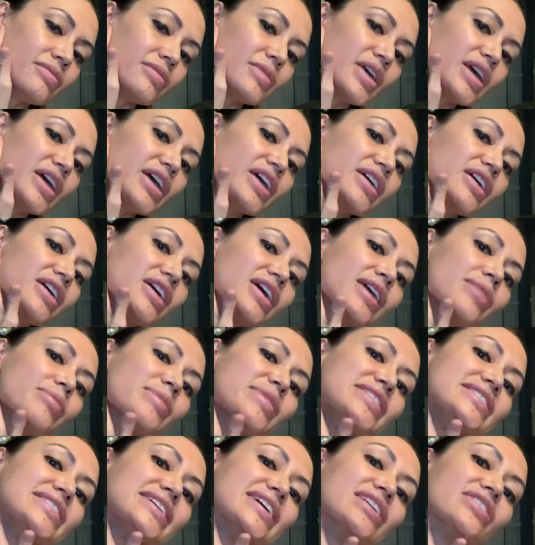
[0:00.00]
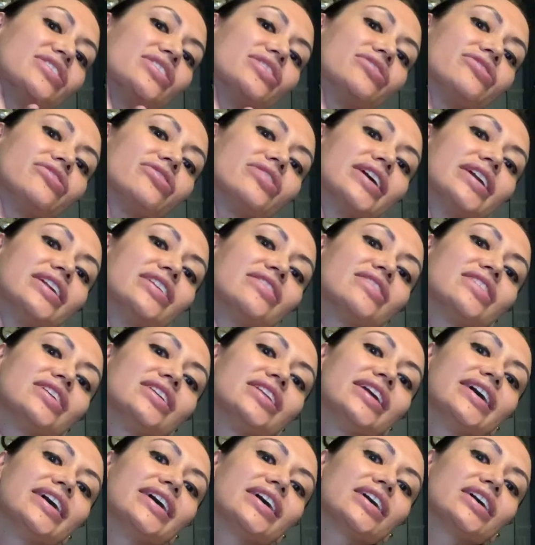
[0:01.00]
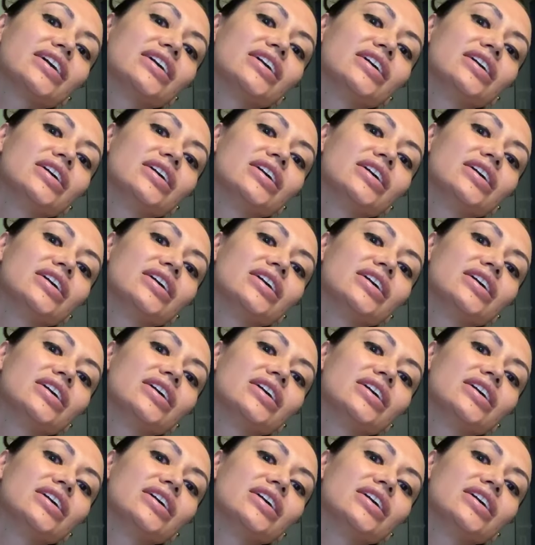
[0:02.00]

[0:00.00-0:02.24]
And coming down the front of the neck,